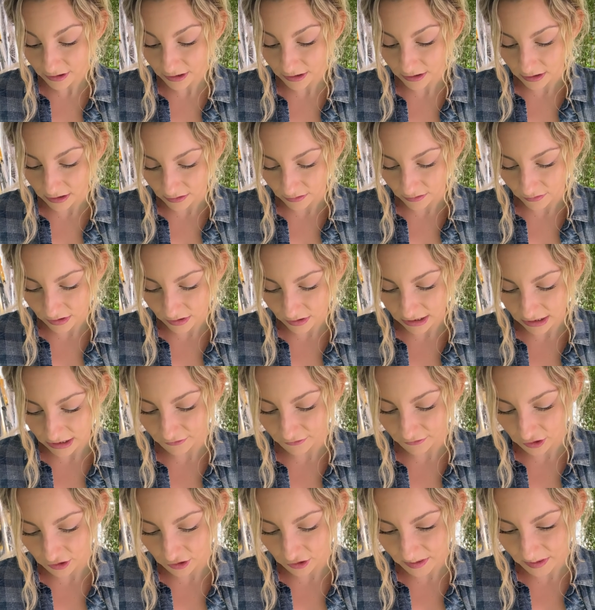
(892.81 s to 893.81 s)
the use of
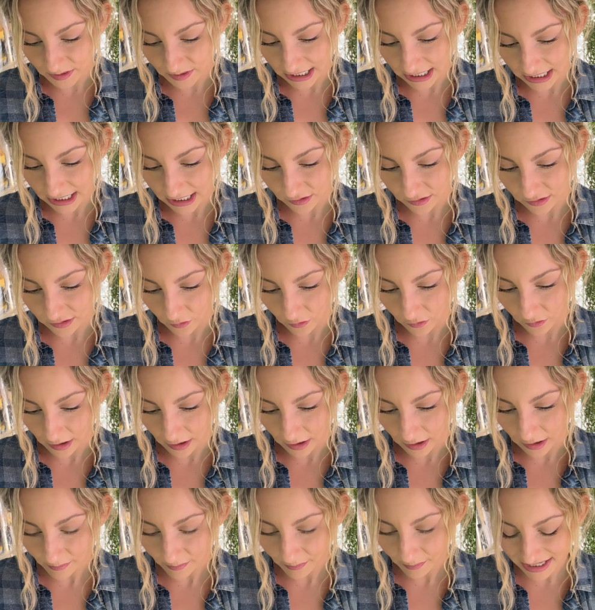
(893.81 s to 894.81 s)
herbicides or
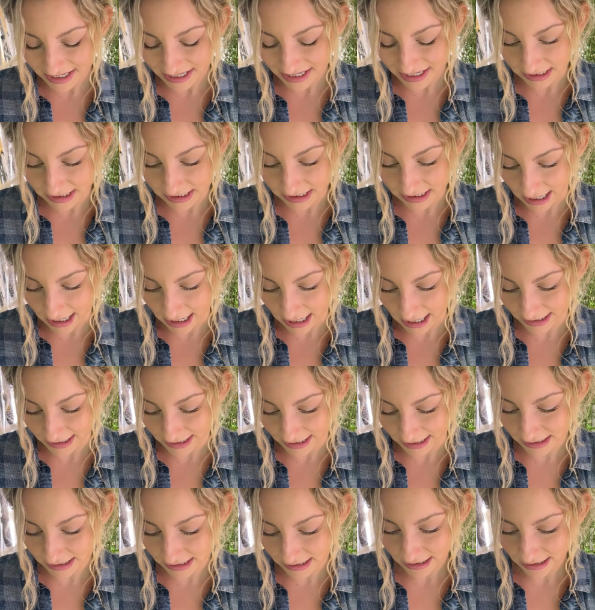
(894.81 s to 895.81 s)
pesticides.